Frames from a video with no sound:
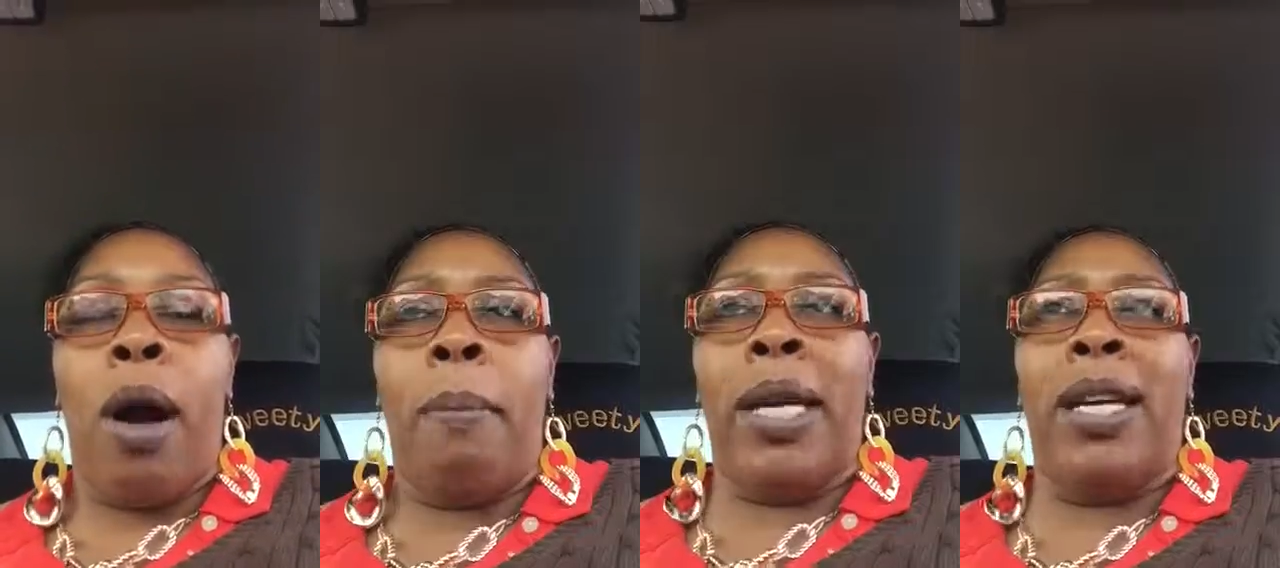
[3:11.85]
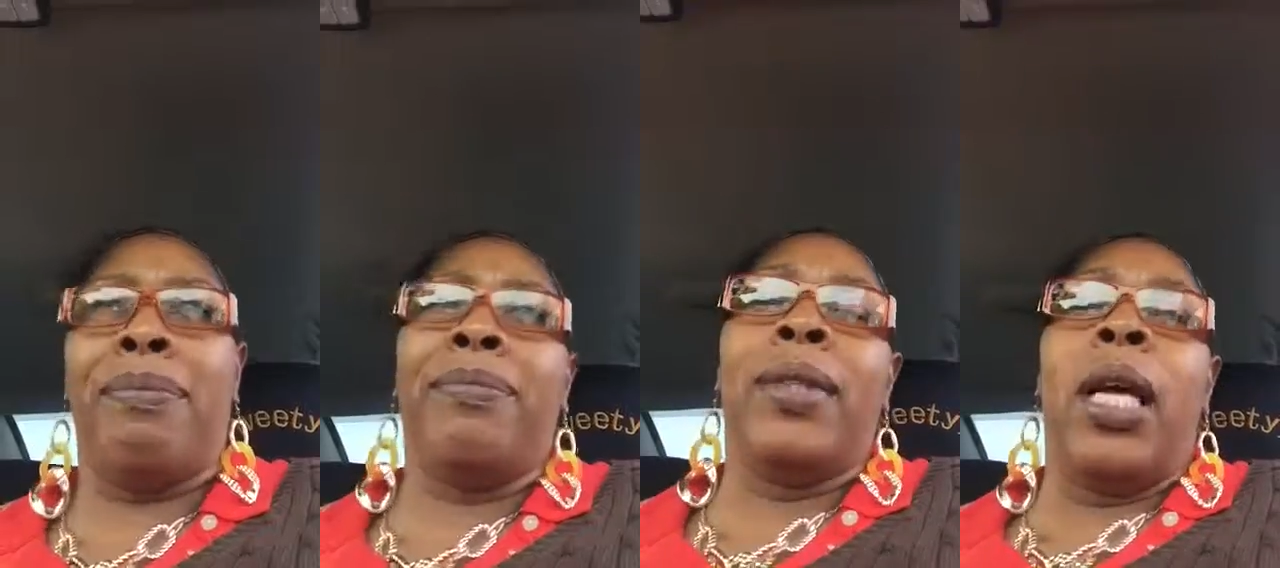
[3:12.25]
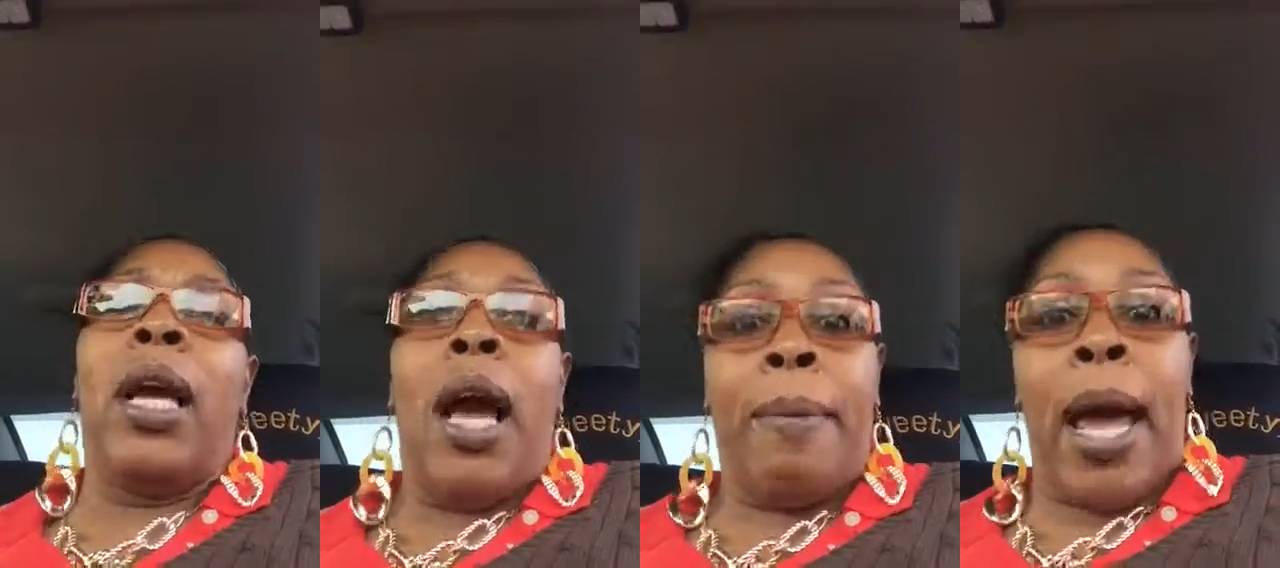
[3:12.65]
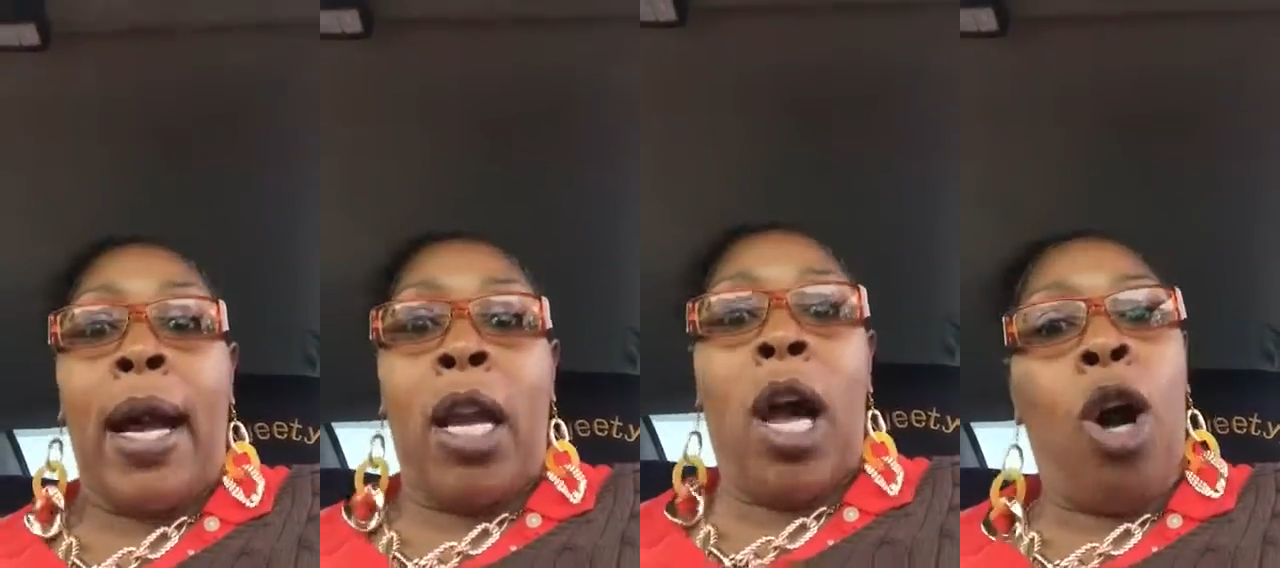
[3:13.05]
I'm not
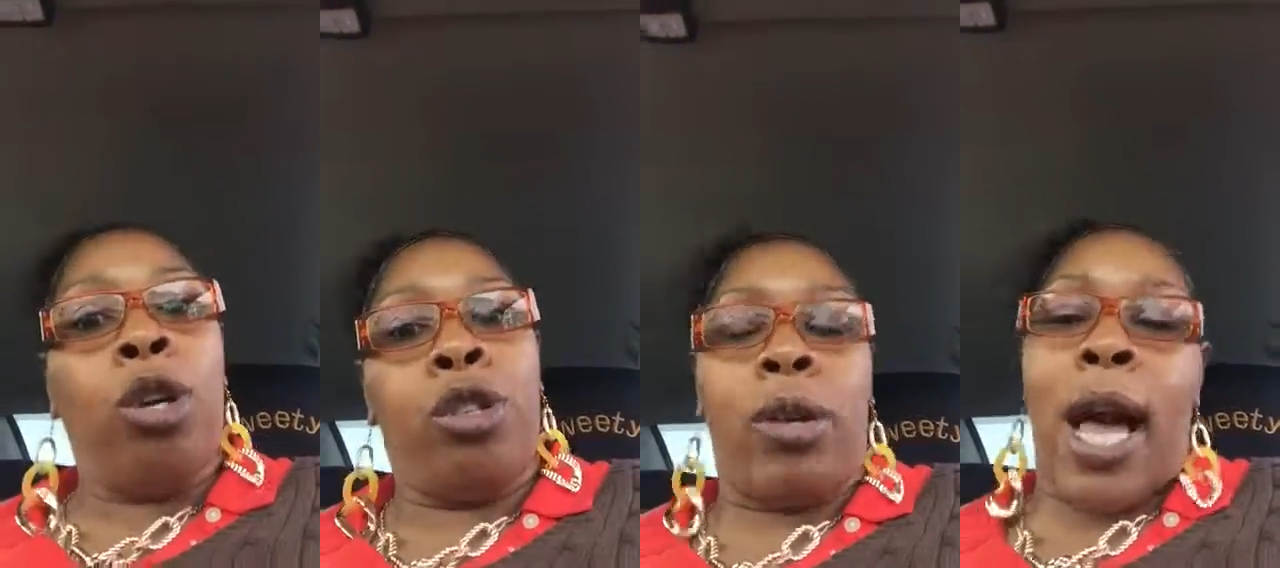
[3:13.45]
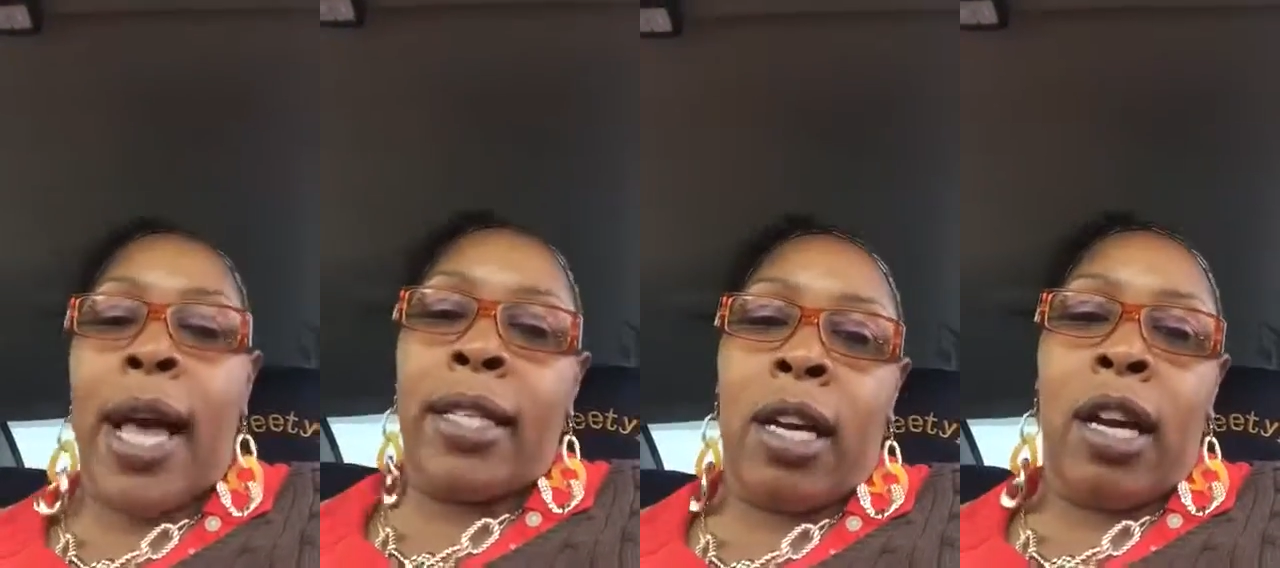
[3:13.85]
gonna hold you guys